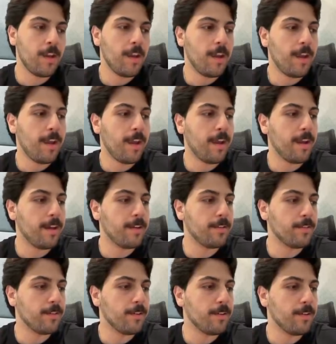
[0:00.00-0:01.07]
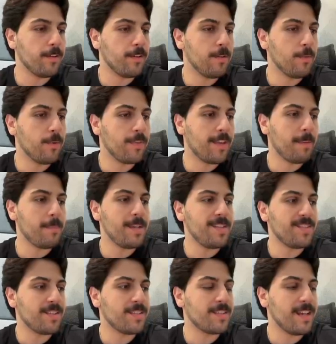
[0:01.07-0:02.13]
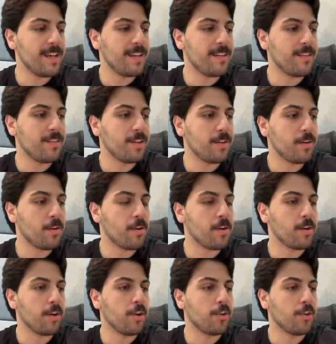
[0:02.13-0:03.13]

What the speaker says: and what that means is that there are